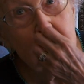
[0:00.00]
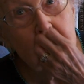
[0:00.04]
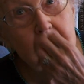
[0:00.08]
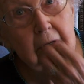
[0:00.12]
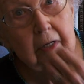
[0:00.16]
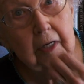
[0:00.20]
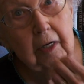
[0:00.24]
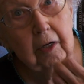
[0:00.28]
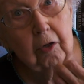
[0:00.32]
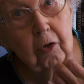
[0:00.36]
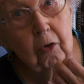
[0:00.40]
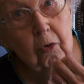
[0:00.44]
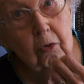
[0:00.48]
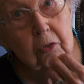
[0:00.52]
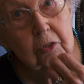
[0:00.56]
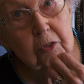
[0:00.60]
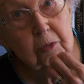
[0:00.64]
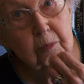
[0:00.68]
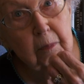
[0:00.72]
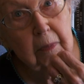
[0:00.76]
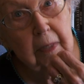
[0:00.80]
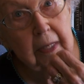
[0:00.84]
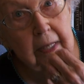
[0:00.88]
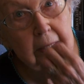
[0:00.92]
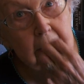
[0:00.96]
having a
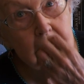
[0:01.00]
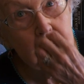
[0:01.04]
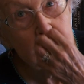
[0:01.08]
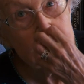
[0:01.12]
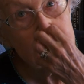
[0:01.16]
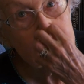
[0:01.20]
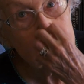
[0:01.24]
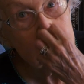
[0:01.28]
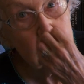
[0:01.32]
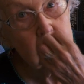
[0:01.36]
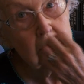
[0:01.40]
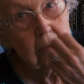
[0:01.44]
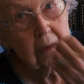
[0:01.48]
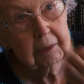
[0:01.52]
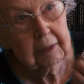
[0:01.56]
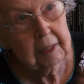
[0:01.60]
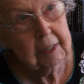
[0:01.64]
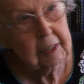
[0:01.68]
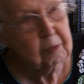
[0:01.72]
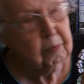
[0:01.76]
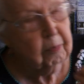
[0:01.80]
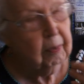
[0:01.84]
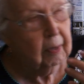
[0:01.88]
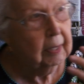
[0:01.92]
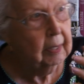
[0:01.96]
nosebleed. I saw
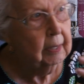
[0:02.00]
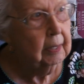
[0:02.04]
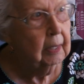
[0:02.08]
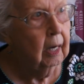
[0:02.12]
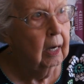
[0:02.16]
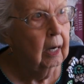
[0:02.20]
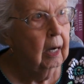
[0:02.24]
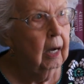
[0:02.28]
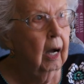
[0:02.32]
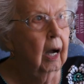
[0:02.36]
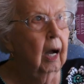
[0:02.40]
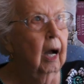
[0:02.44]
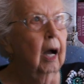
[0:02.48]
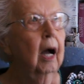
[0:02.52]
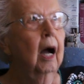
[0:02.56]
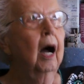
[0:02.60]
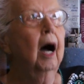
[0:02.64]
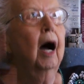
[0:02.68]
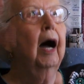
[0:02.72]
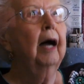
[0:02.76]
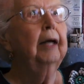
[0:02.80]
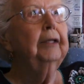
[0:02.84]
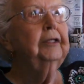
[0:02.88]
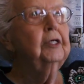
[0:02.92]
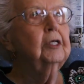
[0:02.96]
this but
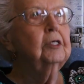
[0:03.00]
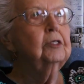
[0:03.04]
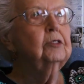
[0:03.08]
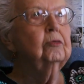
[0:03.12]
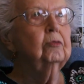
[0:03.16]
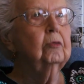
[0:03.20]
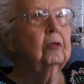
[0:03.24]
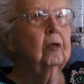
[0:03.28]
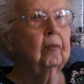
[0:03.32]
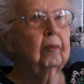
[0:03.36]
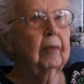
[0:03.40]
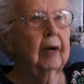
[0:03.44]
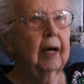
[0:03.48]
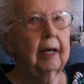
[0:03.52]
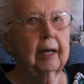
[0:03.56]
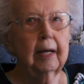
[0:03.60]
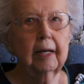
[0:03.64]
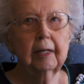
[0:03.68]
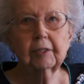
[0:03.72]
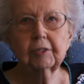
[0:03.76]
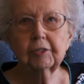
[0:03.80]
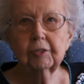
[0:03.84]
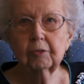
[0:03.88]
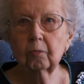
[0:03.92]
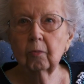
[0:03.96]
I just threw up my
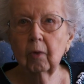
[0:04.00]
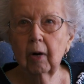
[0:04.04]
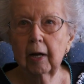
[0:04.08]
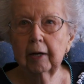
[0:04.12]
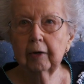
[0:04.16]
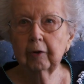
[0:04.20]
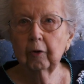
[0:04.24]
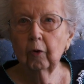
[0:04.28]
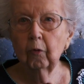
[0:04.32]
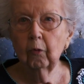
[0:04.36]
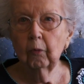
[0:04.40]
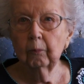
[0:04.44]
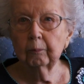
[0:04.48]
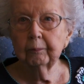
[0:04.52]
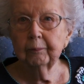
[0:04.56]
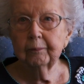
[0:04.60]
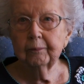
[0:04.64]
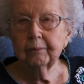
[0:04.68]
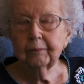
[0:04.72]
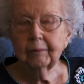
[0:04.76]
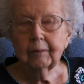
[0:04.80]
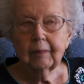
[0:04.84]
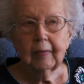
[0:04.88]
hands and ran home.